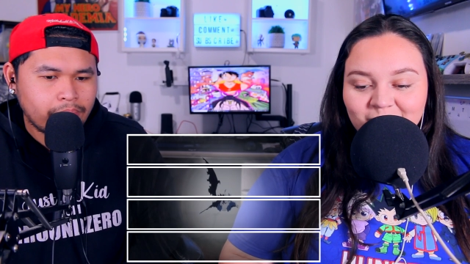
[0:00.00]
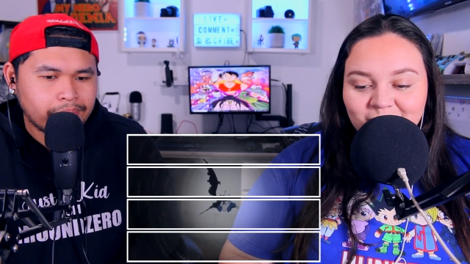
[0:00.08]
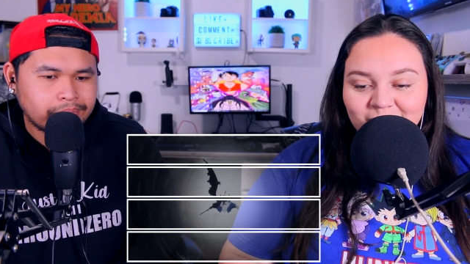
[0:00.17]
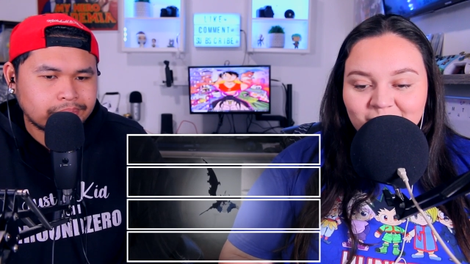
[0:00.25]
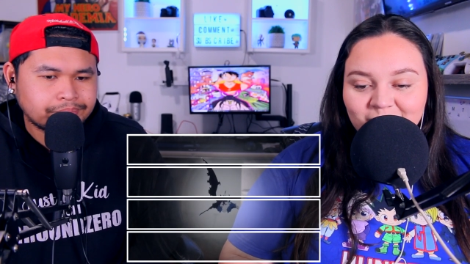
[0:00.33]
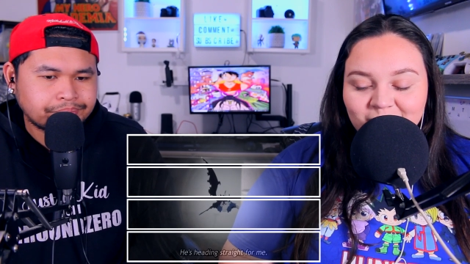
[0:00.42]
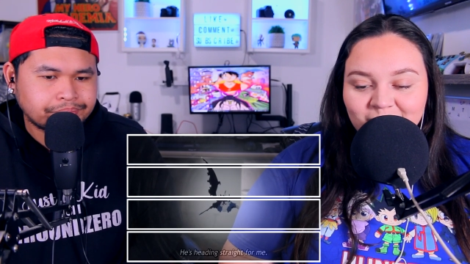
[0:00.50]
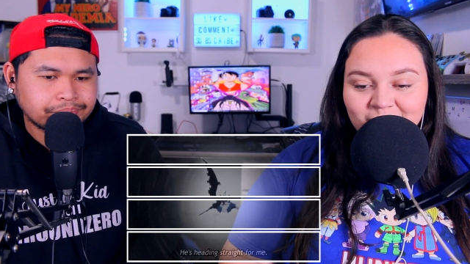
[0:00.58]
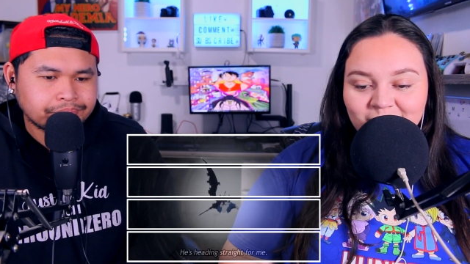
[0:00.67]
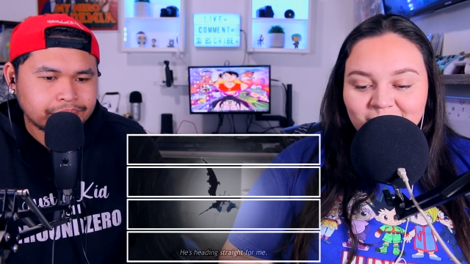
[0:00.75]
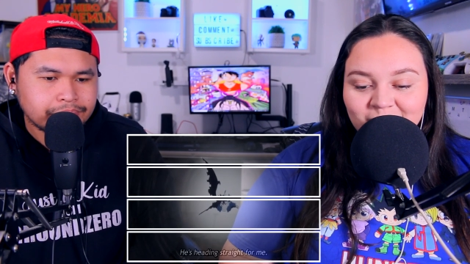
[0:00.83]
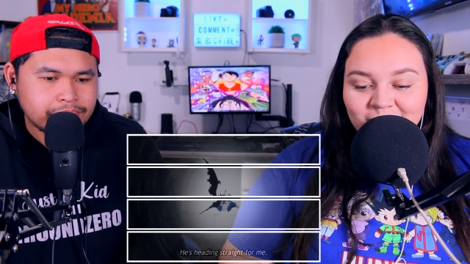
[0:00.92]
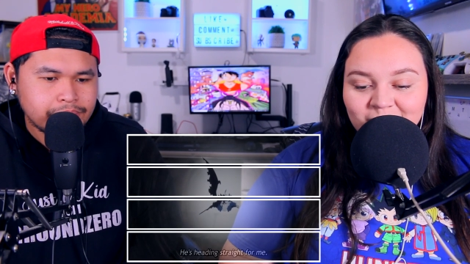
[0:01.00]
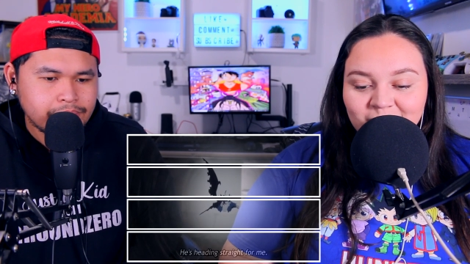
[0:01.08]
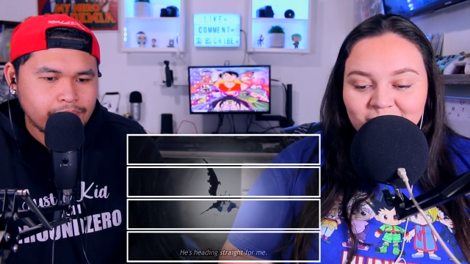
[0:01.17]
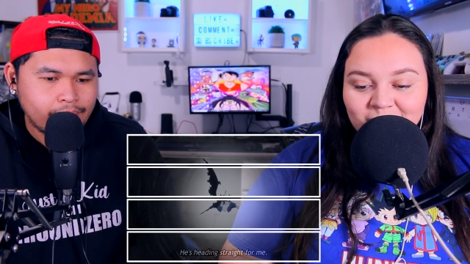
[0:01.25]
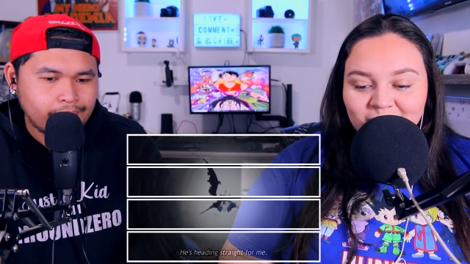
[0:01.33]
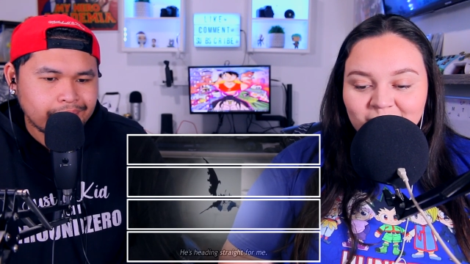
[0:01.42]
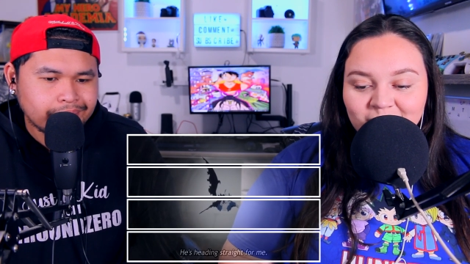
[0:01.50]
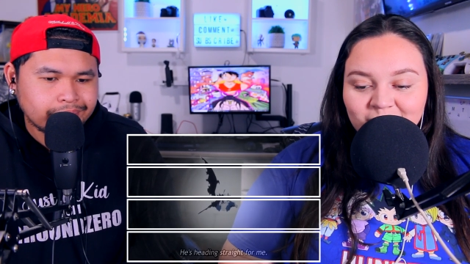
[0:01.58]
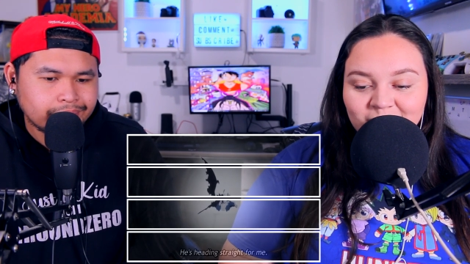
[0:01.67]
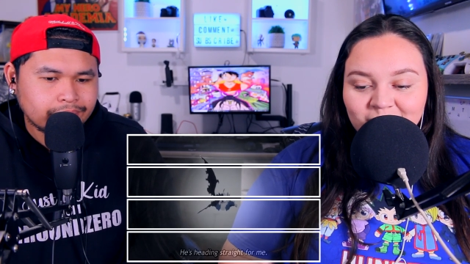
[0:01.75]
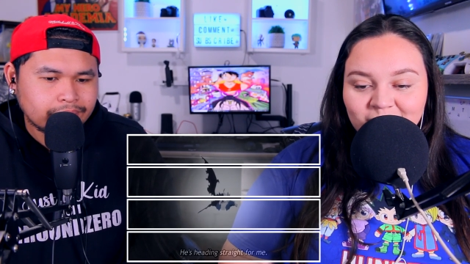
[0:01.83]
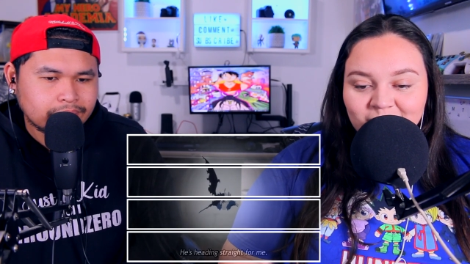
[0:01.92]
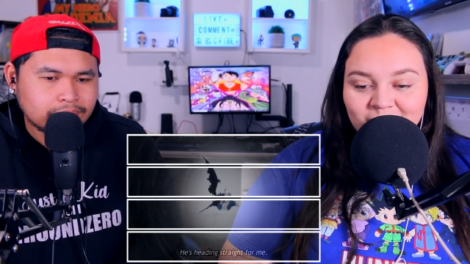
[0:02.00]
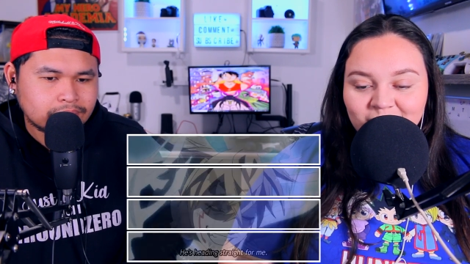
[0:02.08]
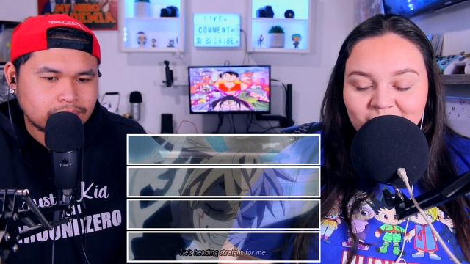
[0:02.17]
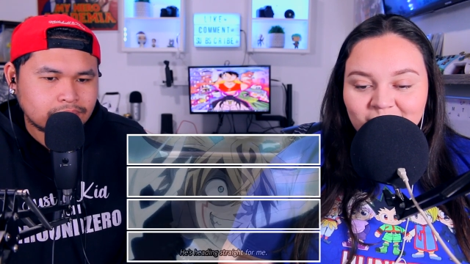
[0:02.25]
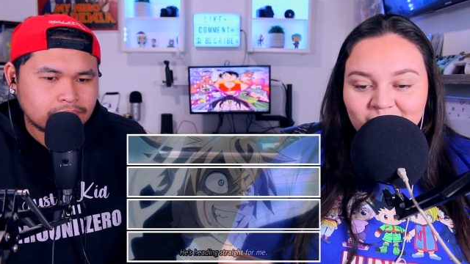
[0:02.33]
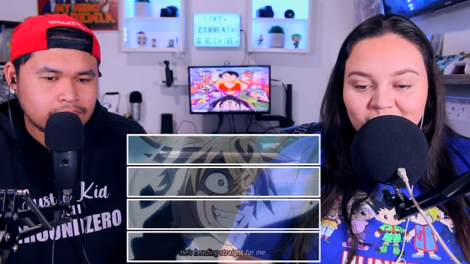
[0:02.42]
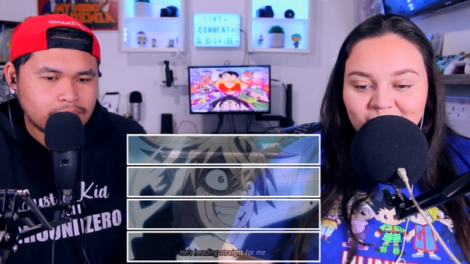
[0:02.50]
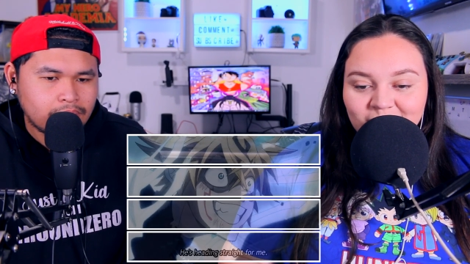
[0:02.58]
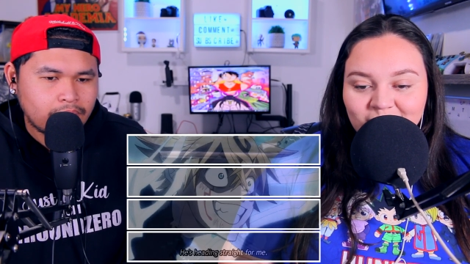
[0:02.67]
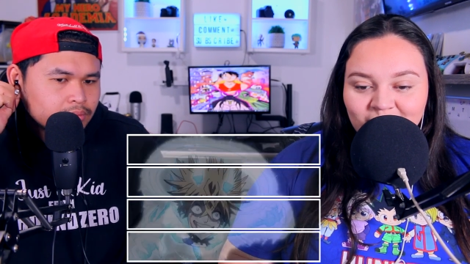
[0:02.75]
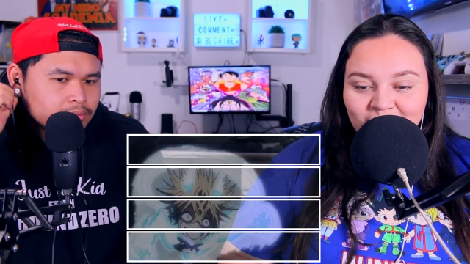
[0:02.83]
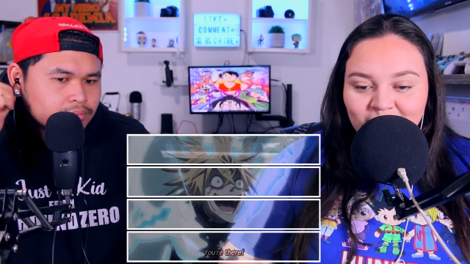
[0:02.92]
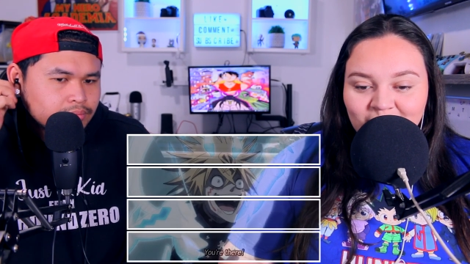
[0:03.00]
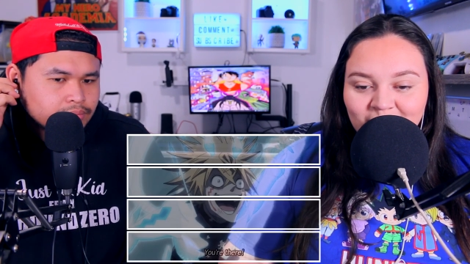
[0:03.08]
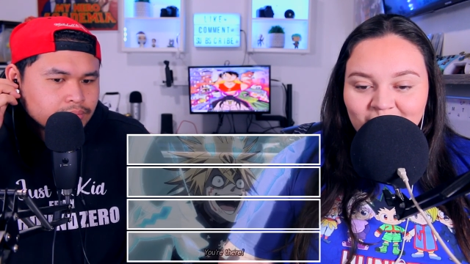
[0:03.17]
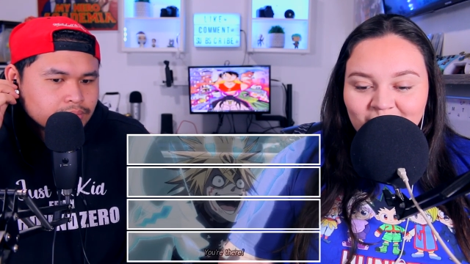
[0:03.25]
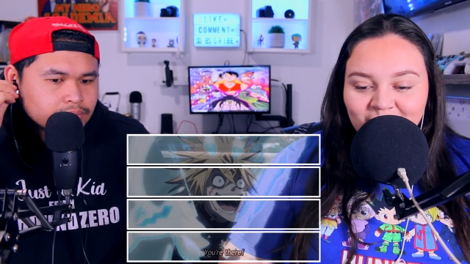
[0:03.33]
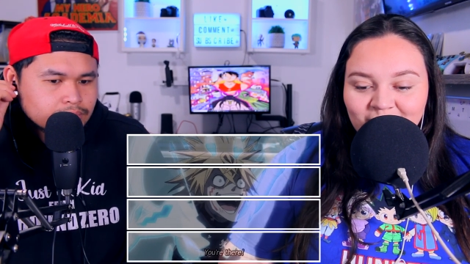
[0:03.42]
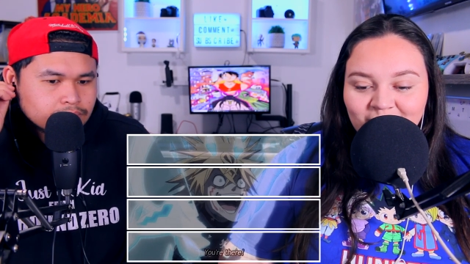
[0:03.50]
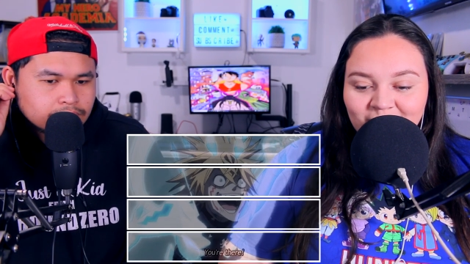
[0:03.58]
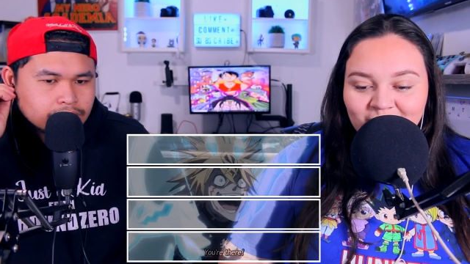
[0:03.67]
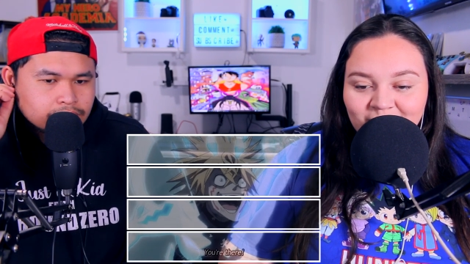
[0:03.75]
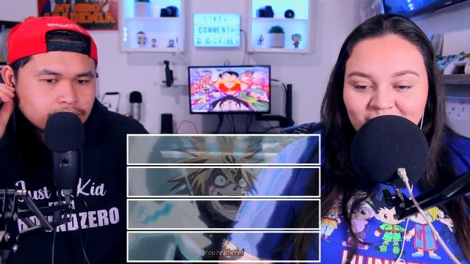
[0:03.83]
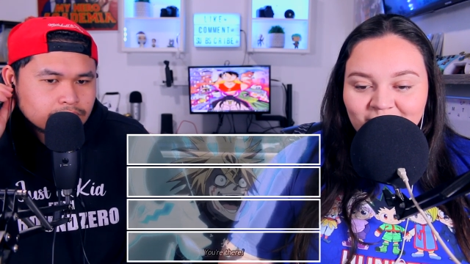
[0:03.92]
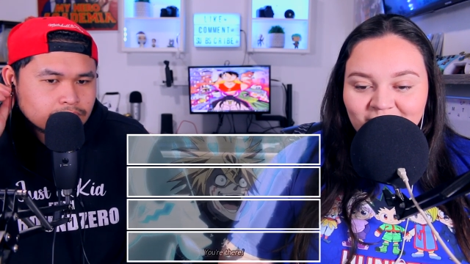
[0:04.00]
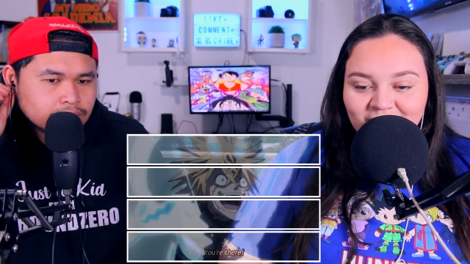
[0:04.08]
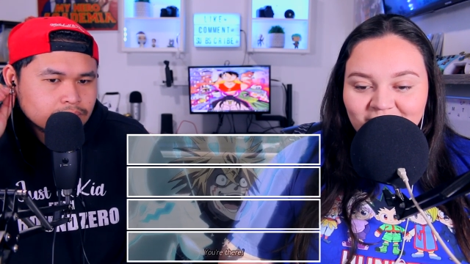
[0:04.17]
Nothing is said.